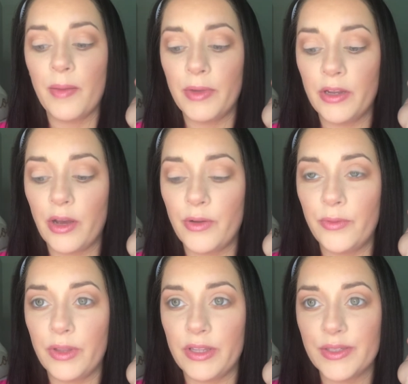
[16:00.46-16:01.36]
I'm gonna go in
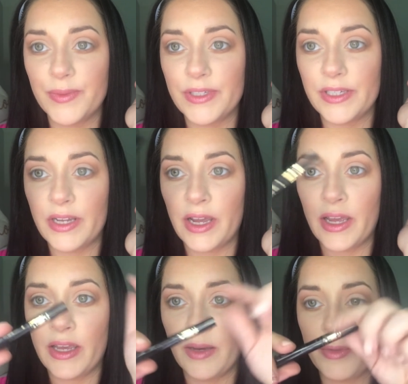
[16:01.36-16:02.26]
with this one
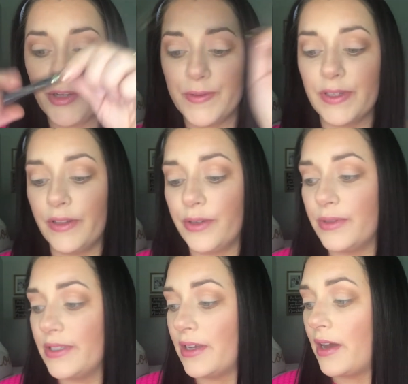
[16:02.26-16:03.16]
today. I'm gonna use the
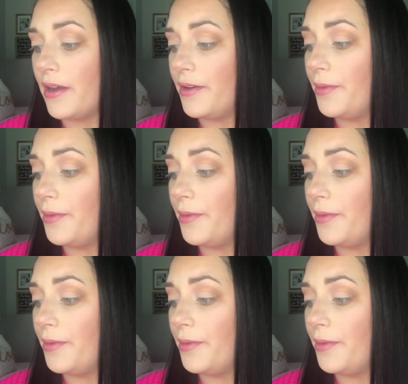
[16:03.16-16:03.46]
liquid side.